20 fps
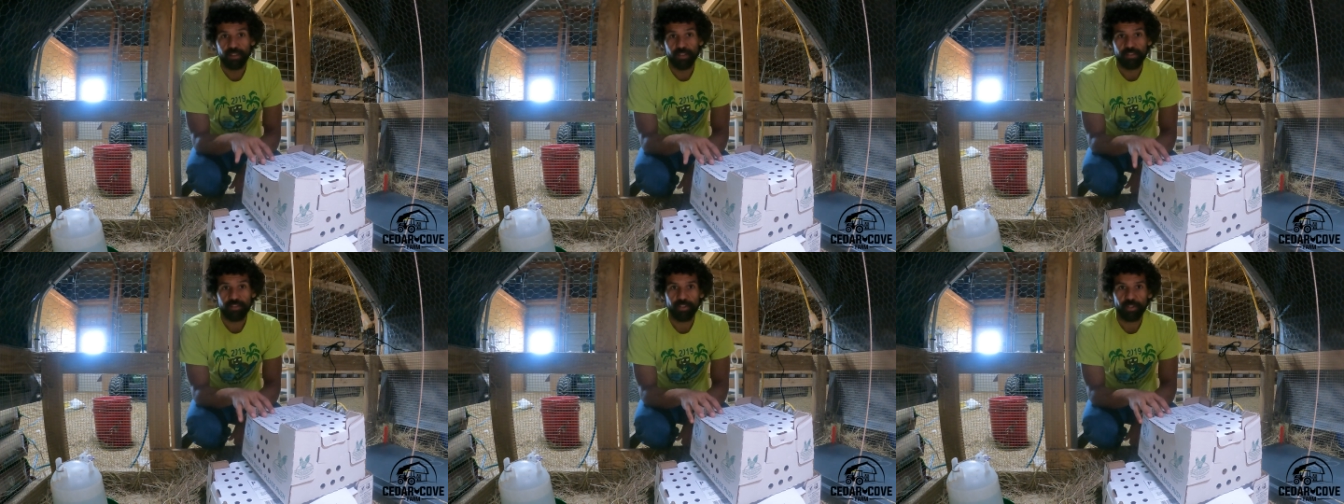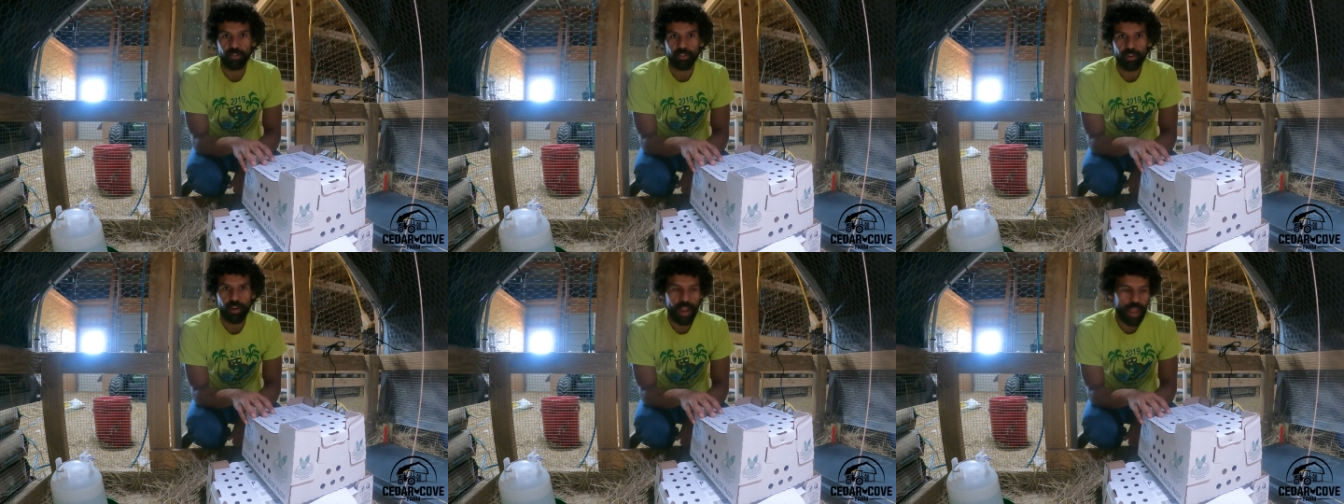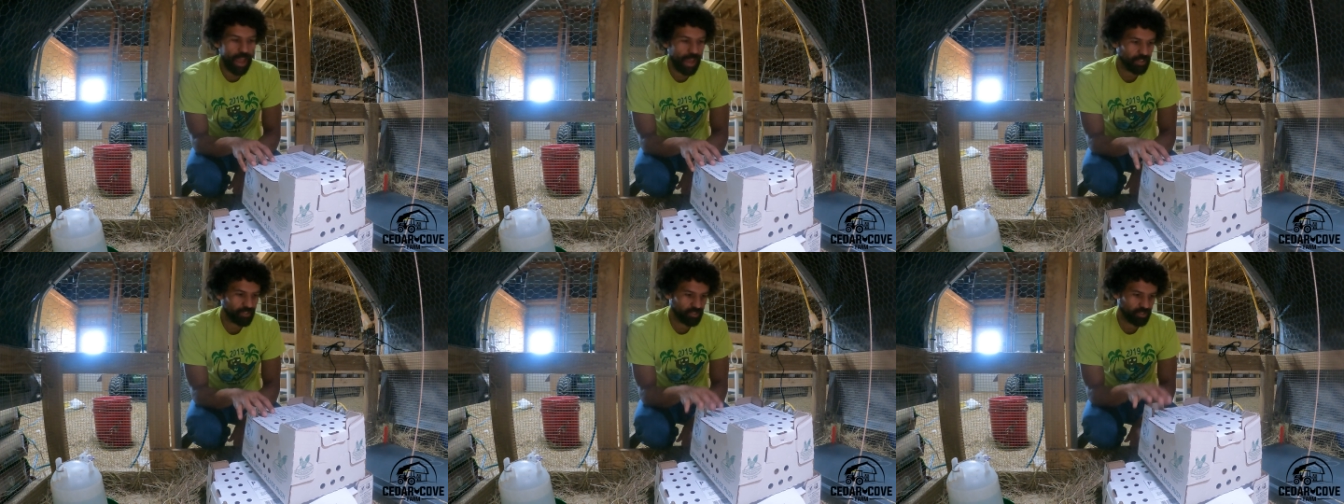So they're
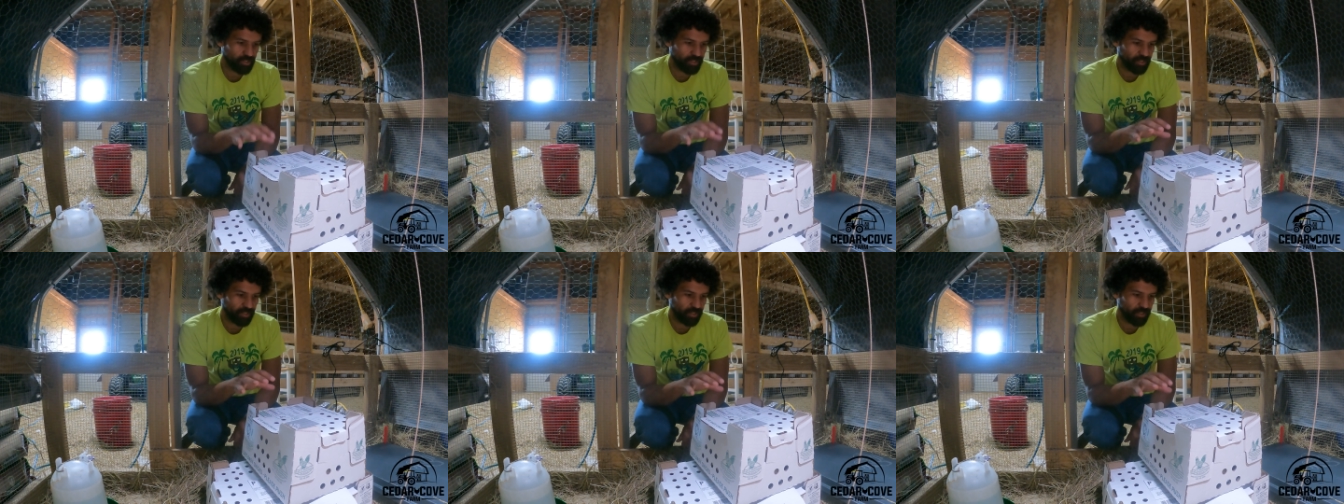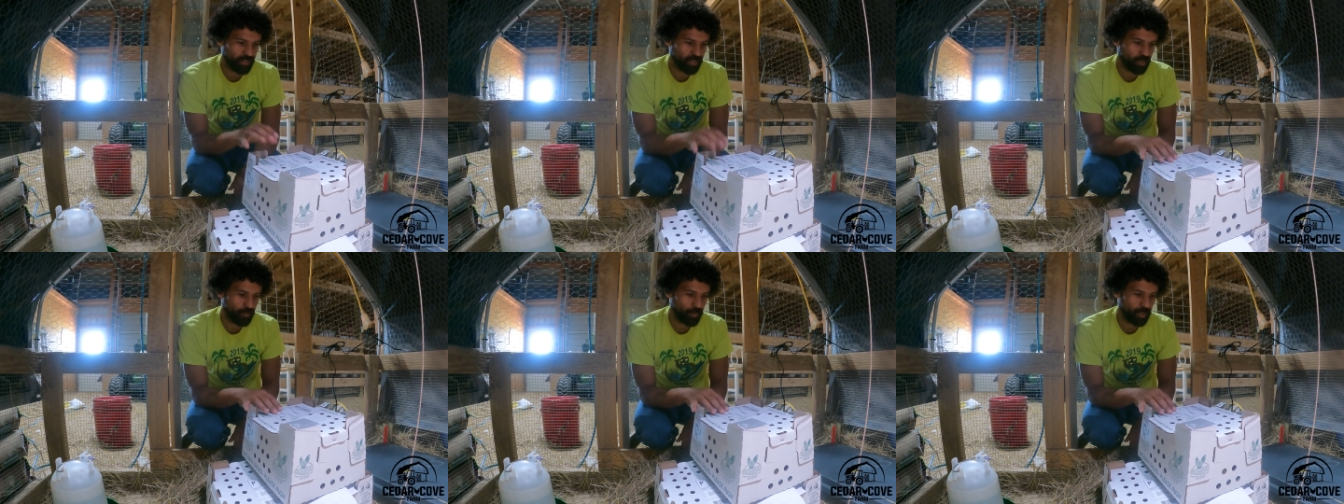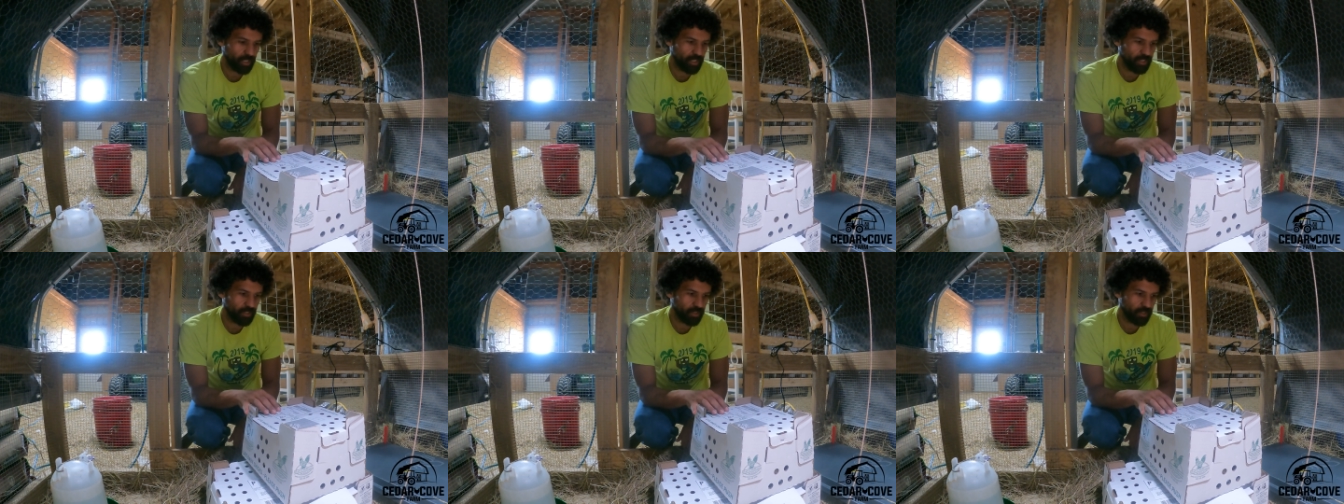hatched,
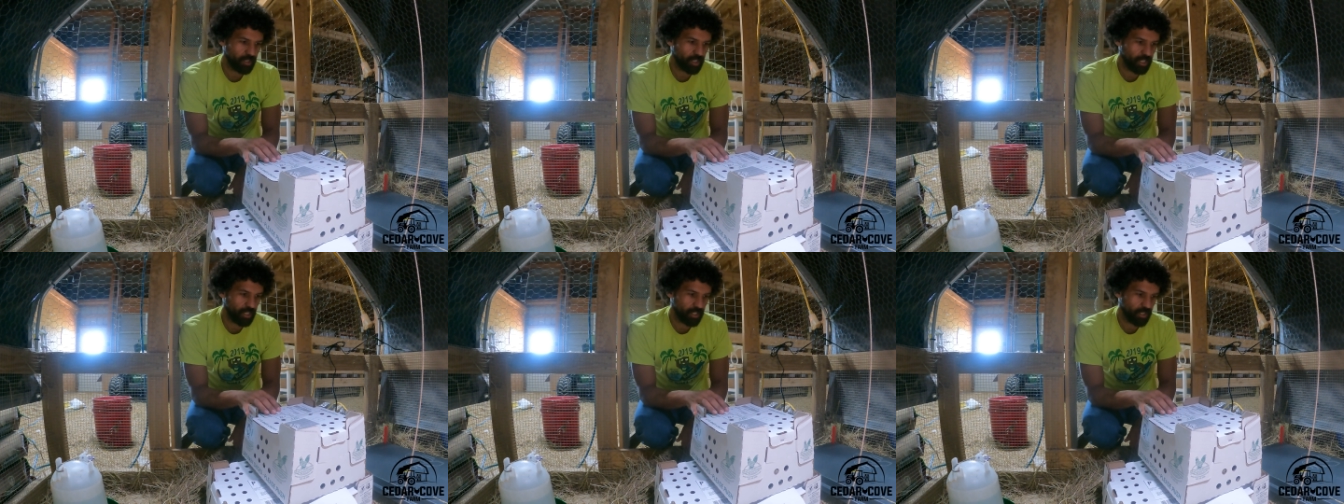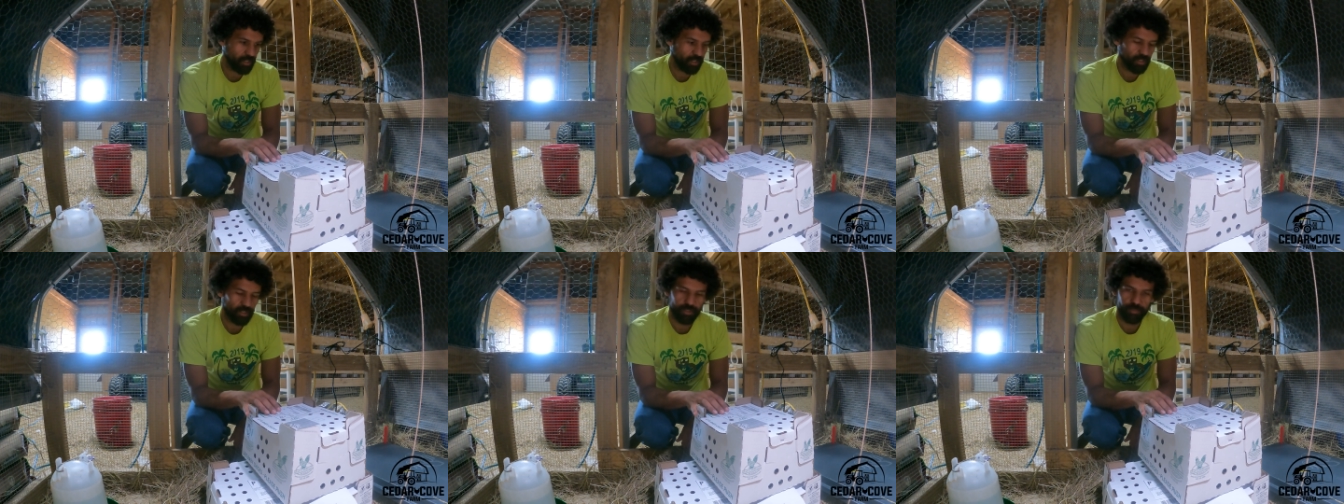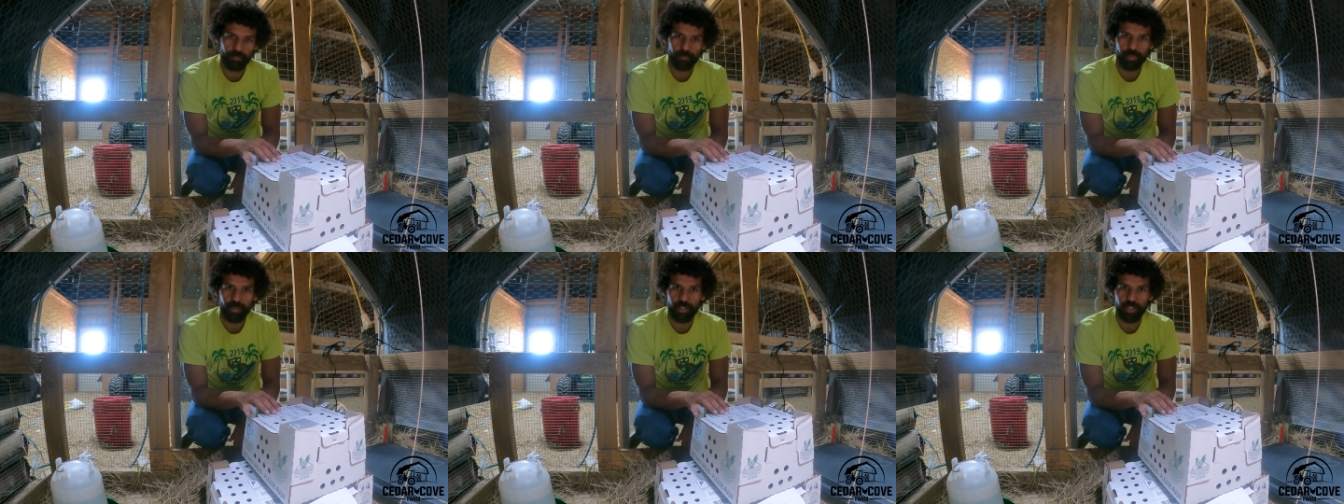immediately
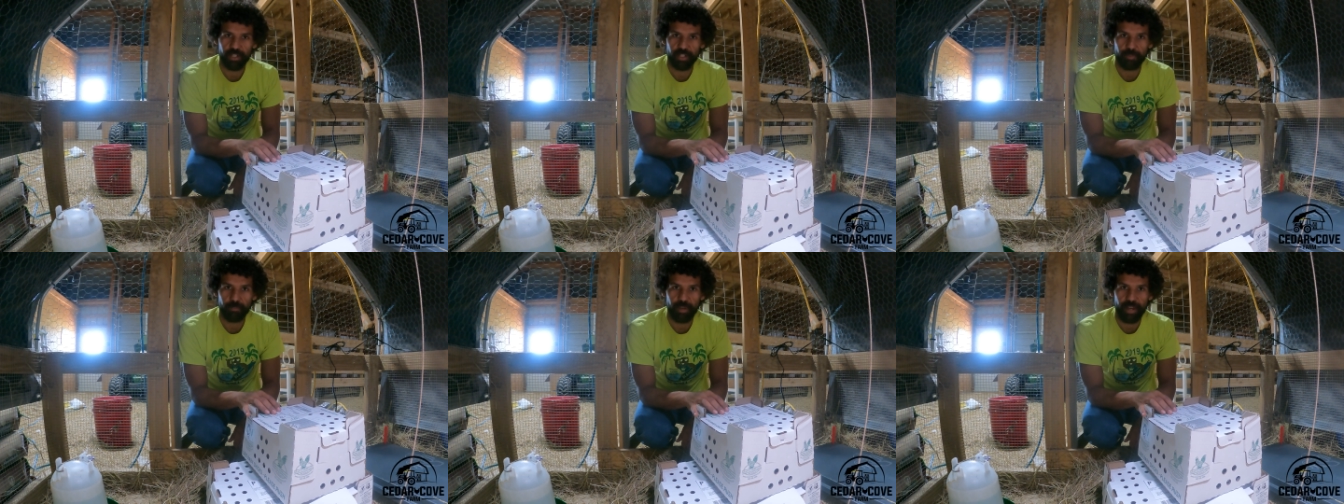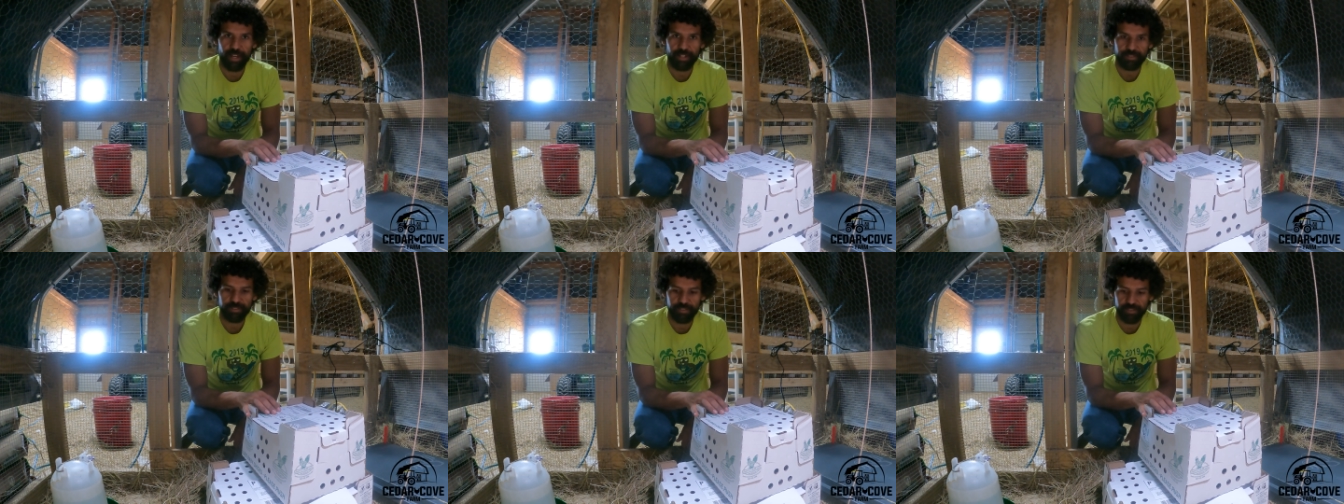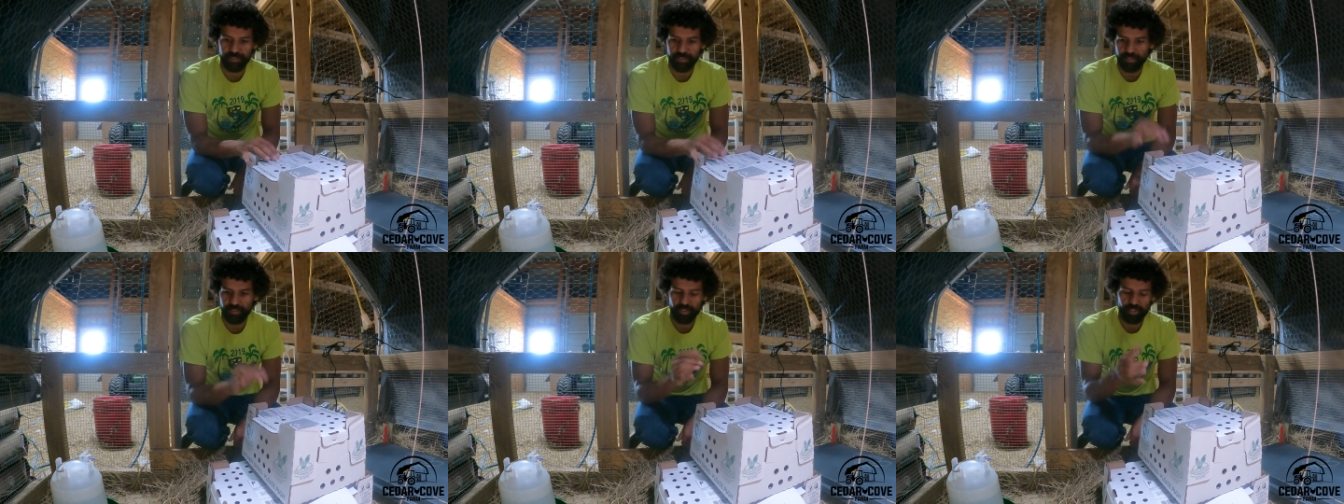put into
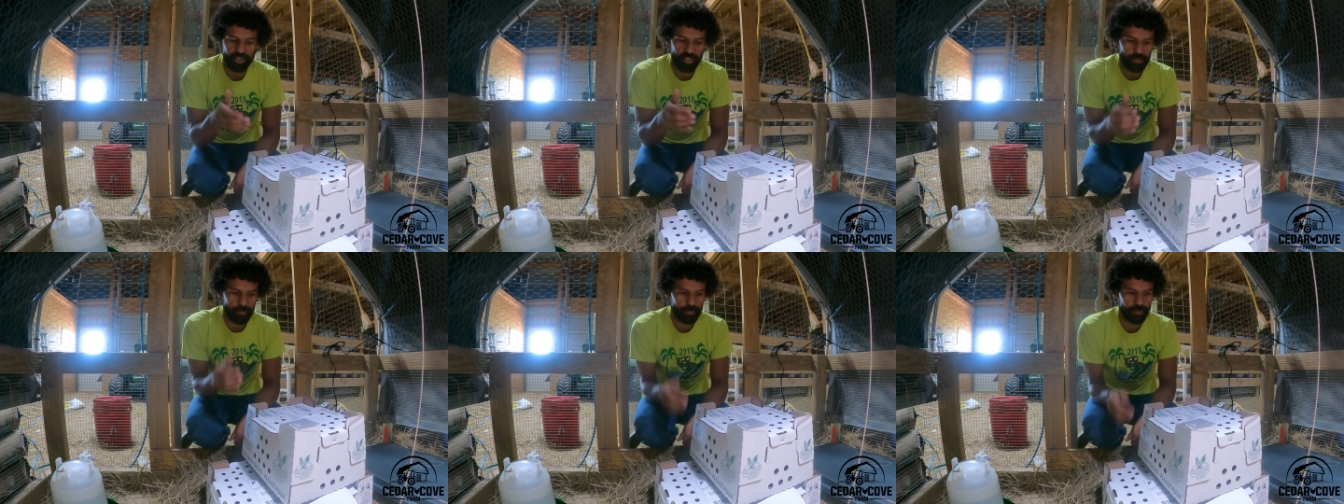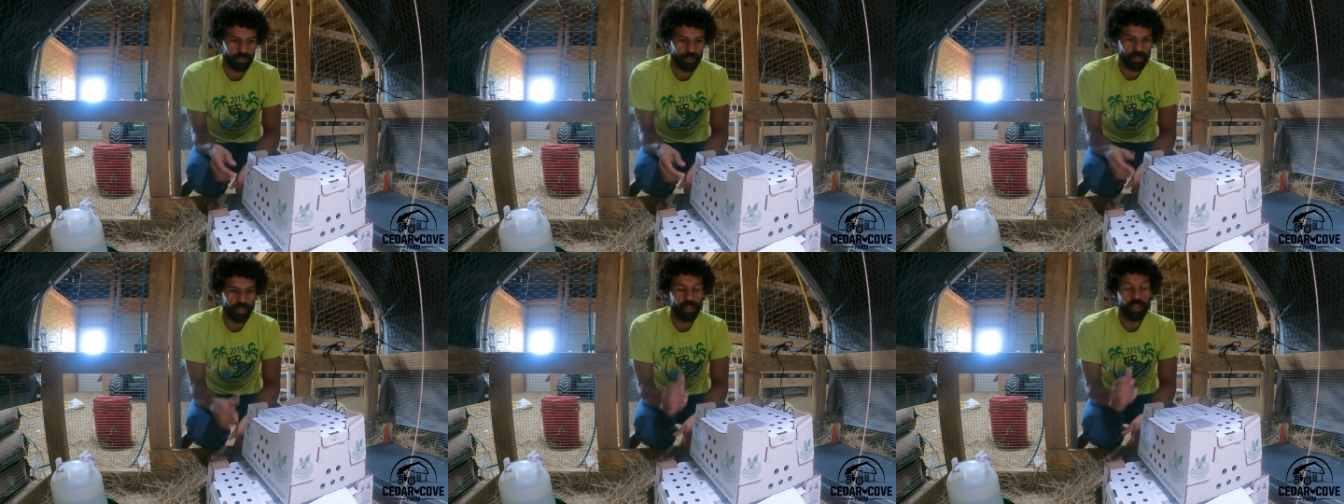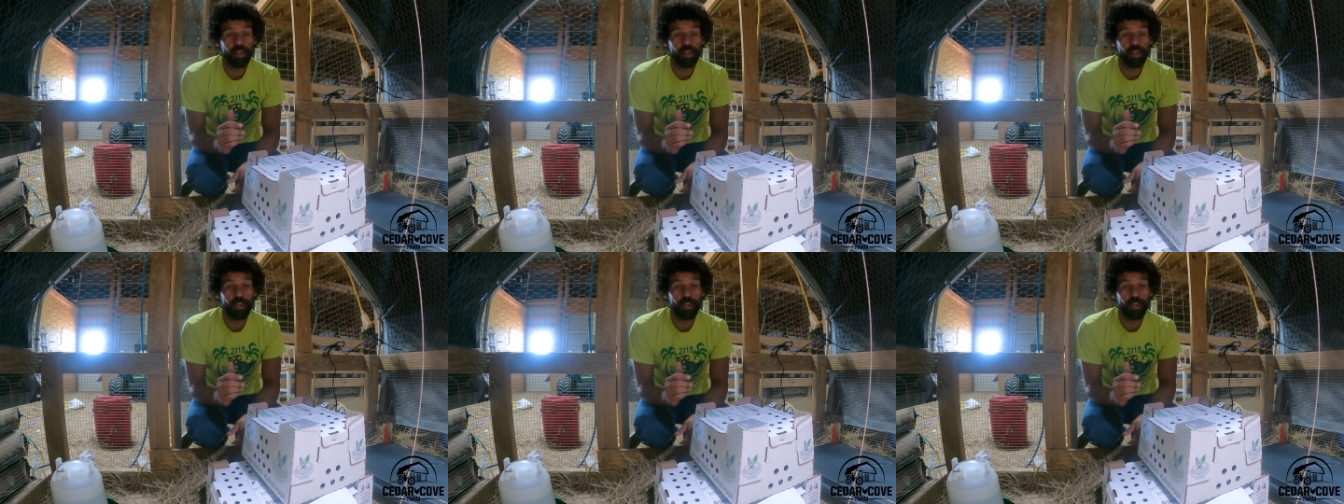boxes and shipped.